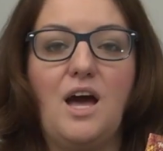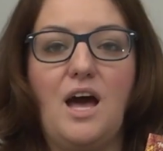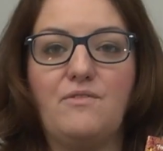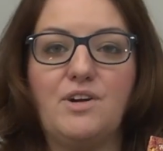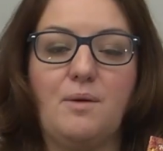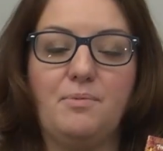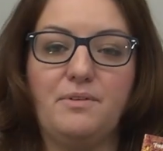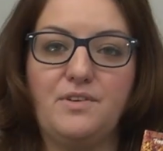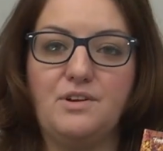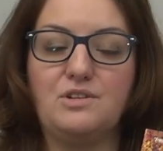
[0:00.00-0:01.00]
every couple
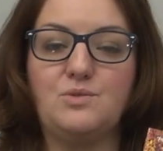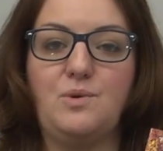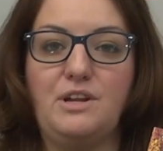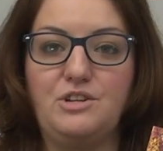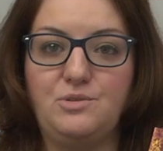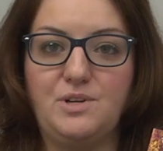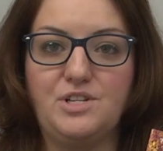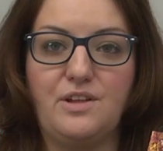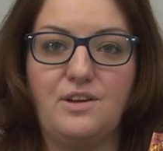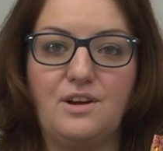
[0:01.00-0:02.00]
of years, run into
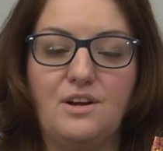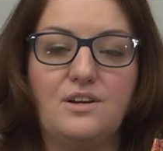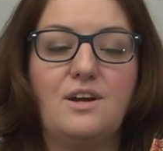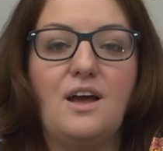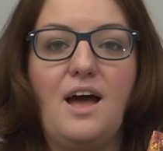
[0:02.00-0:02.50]
each other.